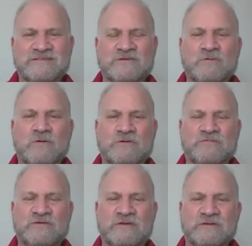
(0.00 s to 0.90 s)
The one we
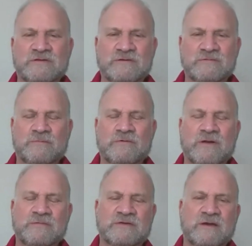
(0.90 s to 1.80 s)
feed will
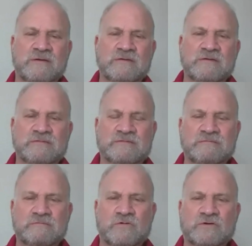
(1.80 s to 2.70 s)
probably get
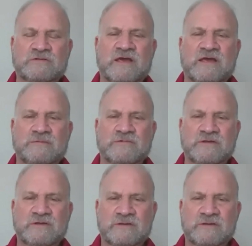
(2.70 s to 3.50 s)
more tamed,